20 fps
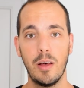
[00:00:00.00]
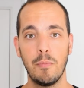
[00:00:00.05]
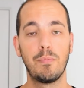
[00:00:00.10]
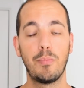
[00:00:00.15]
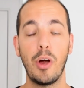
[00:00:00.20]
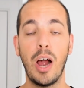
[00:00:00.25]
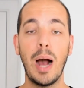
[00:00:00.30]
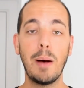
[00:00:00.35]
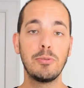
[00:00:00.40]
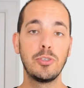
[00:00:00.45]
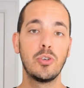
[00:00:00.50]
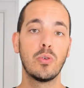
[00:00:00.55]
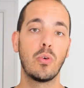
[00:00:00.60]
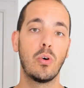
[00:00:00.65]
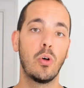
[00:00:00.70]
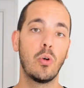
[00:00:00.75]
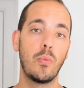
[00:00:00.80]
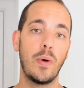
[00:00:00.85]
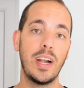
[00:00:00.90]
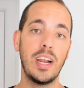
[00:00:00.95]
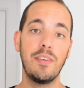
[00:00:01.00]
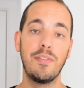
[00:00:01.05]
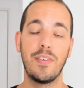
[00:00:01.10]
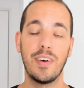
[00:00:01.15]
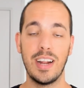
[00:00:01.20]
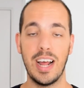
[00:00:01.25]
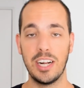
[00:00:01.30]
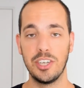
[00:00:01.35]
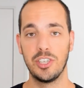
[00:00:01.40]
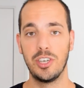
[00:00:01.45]
perhaps you're already
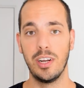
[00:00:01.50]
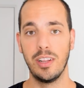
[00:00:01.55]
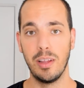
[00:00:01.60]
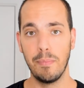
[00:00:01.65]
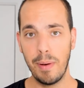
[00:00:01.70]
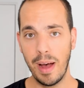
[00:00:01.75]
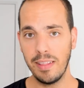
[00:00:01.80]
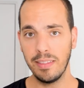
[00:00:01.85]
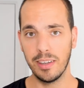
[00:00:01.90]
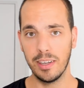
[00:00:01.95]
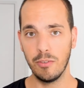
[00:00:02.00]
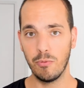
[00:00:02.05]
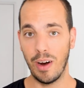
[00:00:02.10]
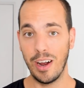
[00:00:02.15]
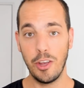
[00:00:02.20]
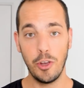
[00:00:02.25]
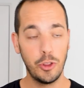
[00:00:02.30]
financially independent, right?